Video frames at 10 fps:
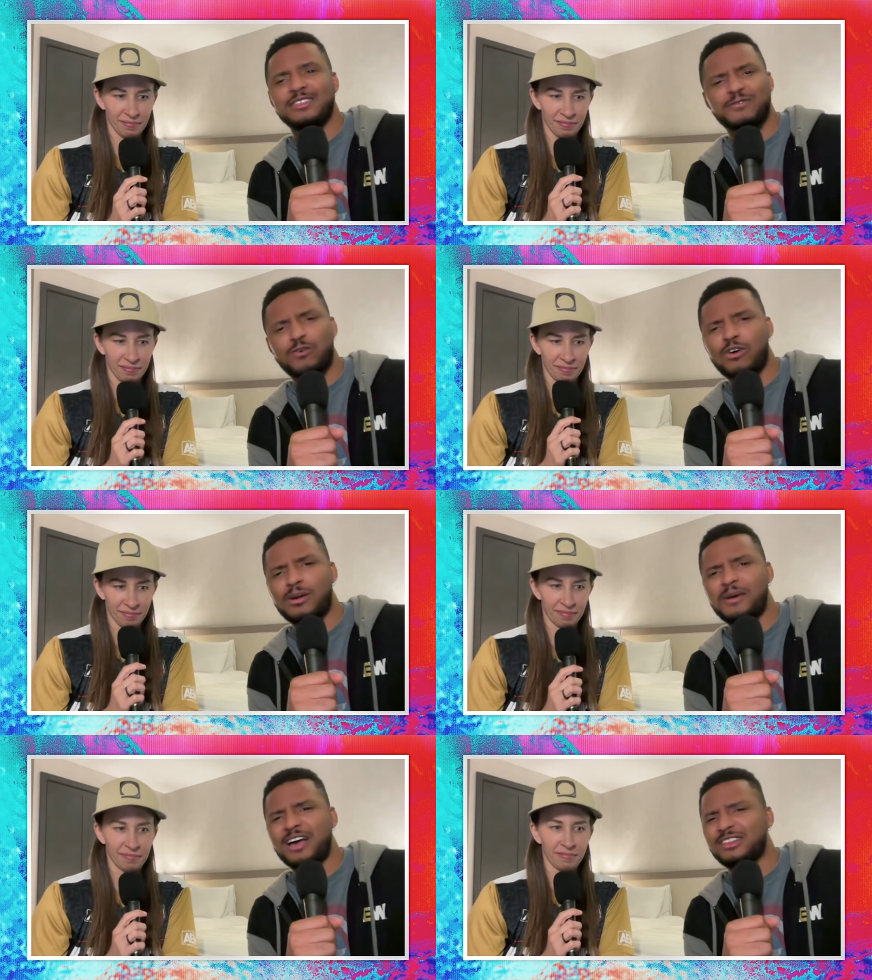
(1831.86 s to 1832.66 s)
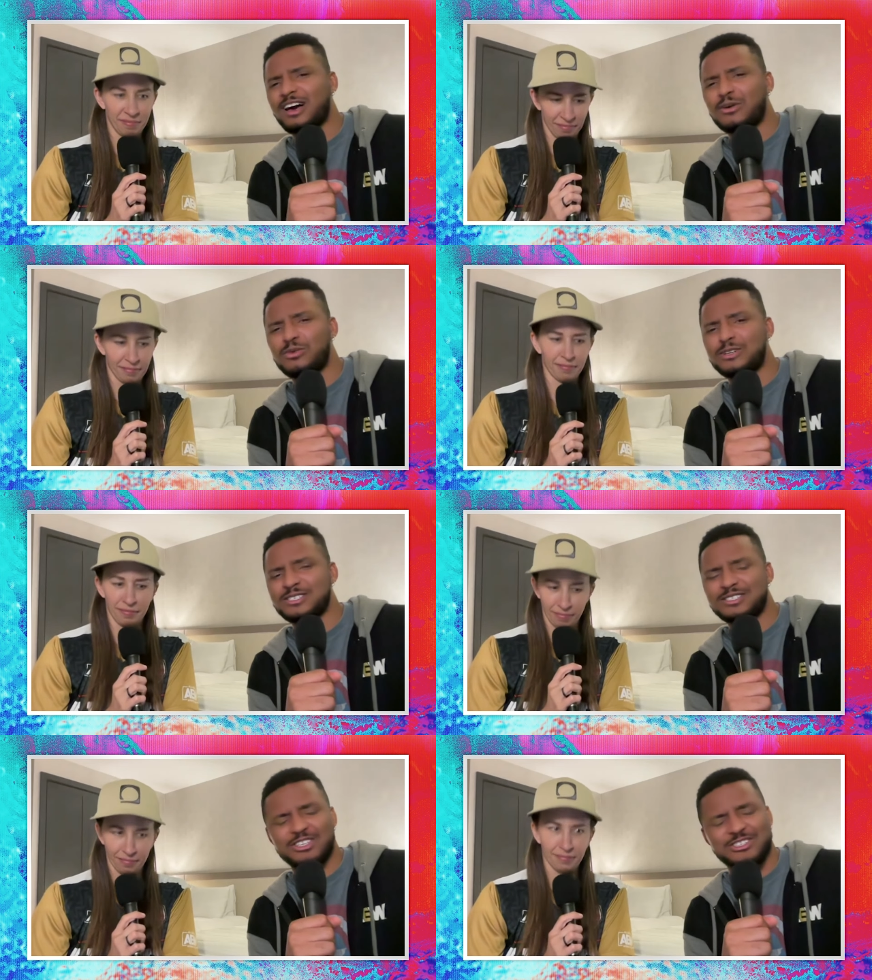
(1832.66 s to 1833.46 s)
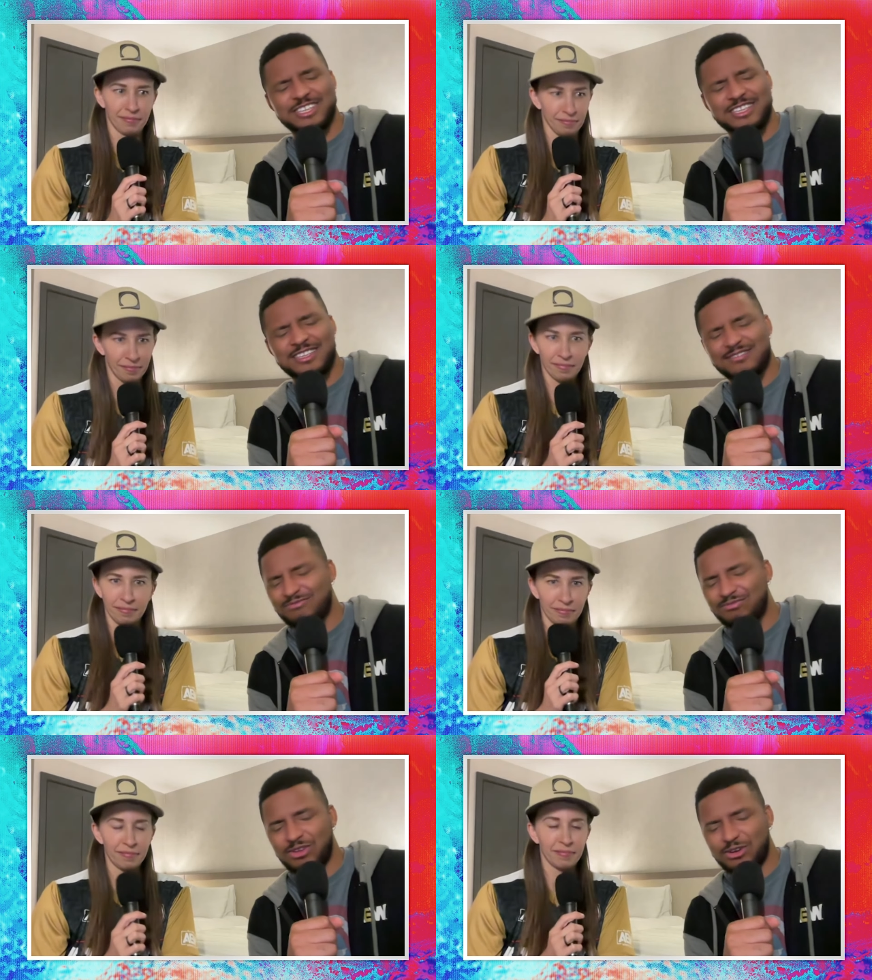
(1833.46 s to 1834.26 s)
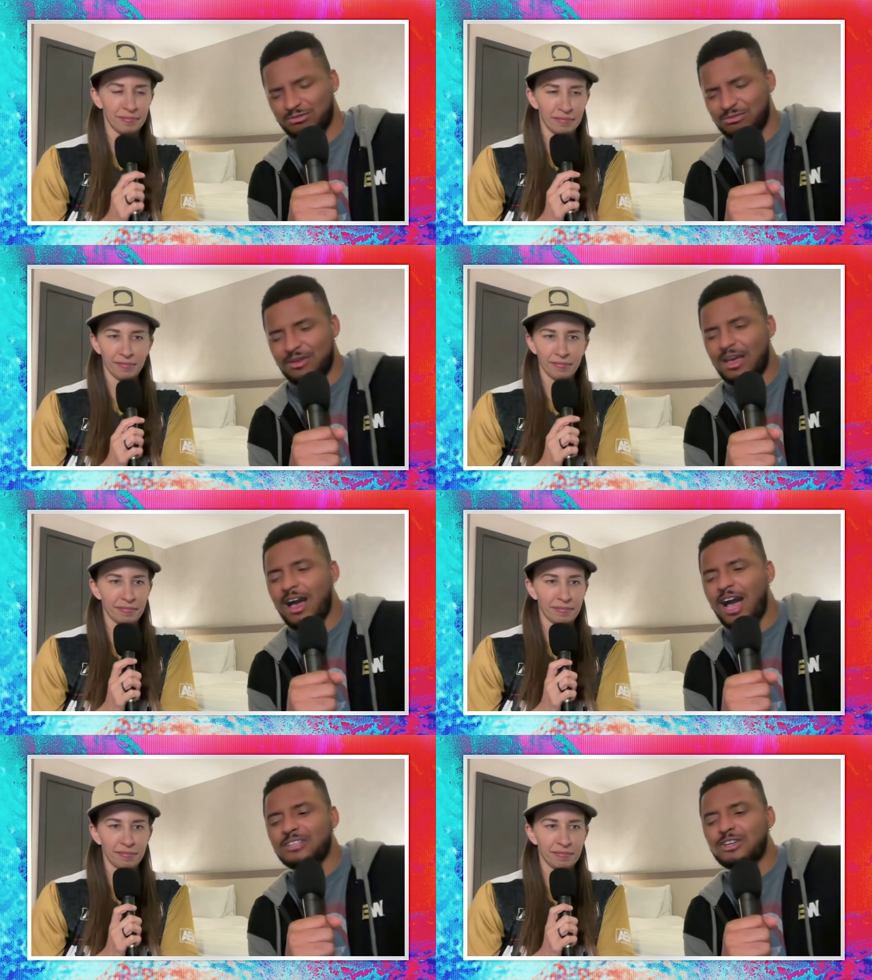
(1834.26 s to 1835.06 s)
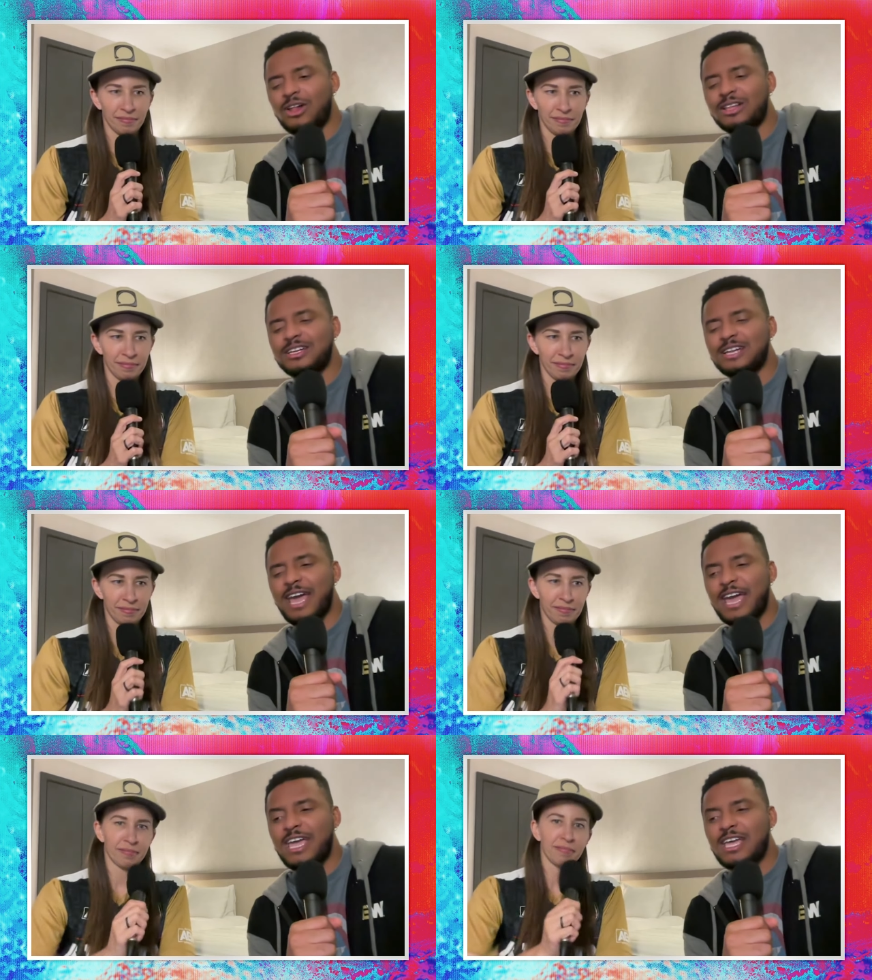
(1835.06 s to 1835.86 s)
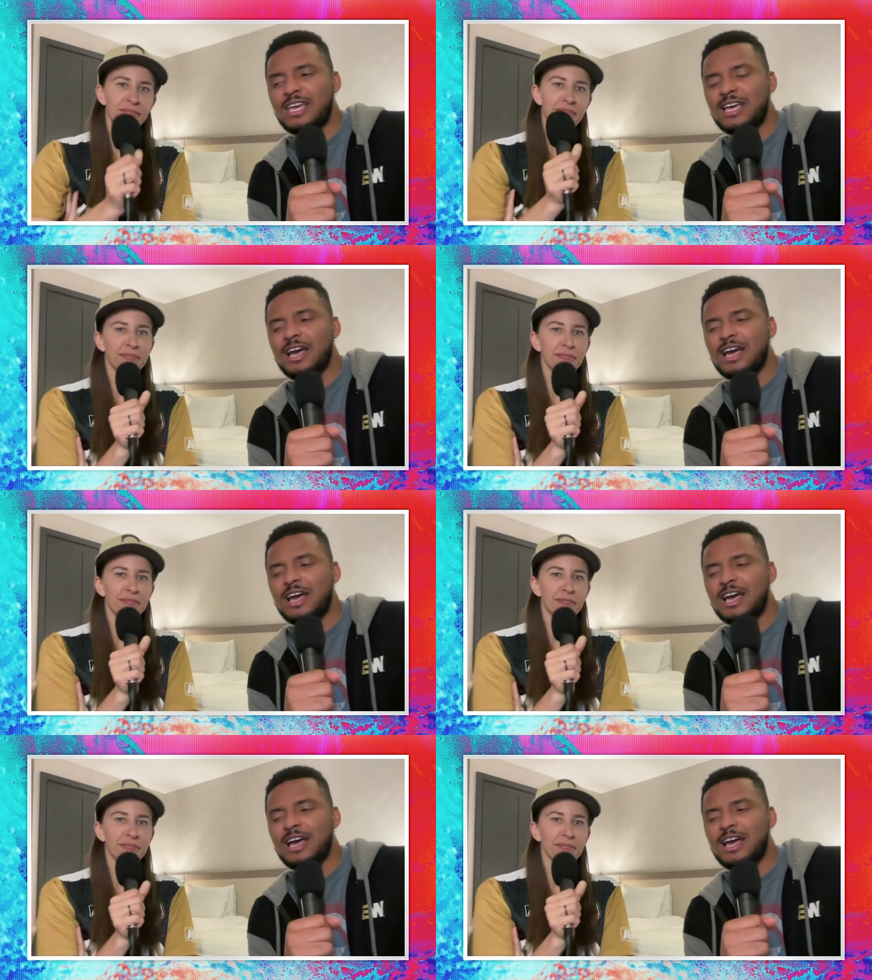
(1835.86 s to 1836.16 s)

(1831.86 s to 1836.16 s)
Speaker 1: the Forum, I thought was just, you know, I'd call it an A.